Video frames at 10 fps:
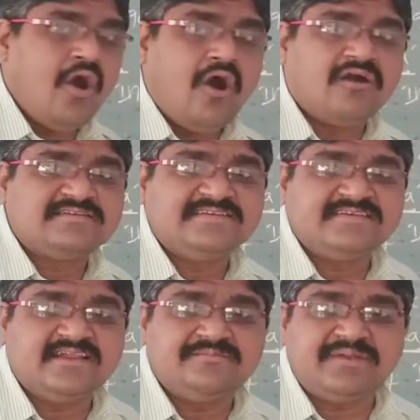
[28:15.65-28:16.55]

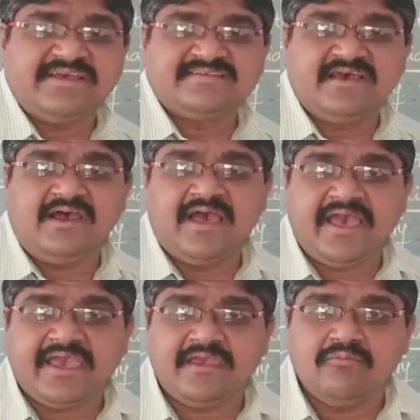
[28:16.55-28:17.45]
oxygen plus
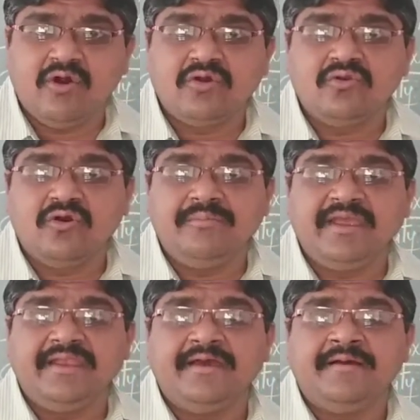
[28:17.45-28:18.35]
a hemoglobin,